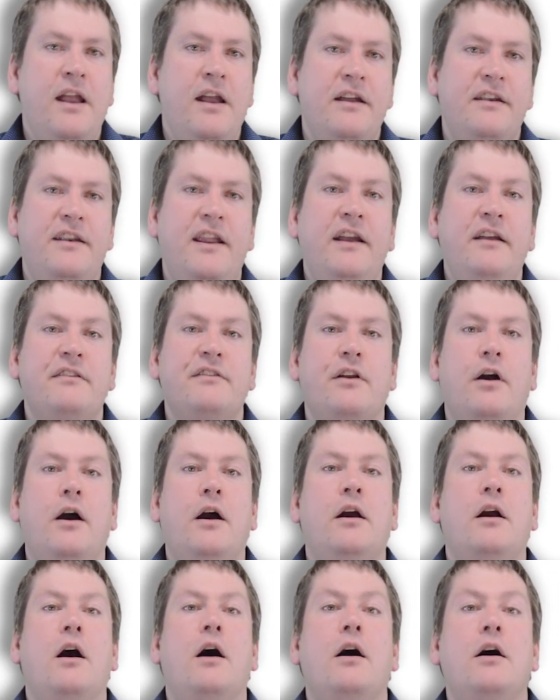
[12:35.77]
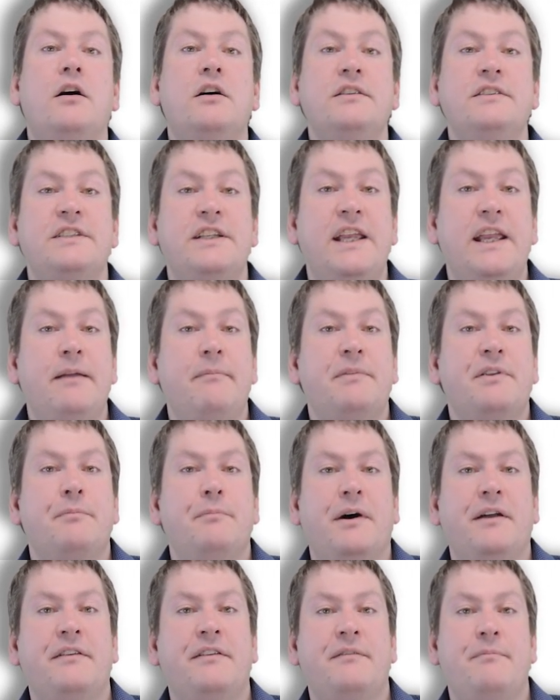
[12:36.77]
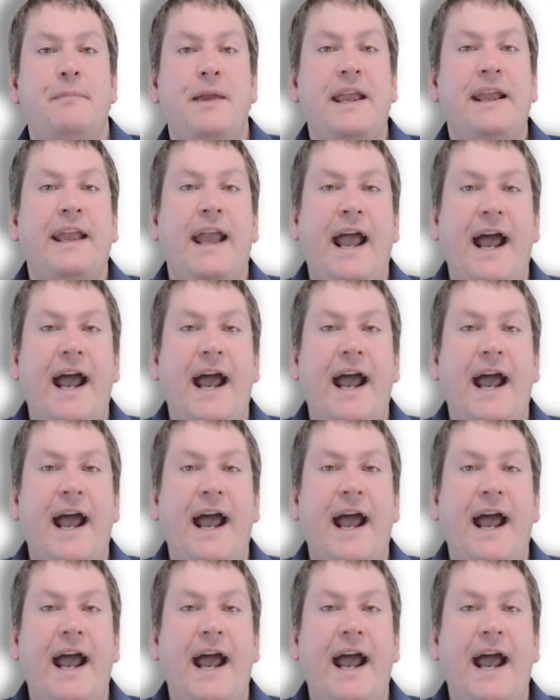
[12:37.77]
Next are all teams must make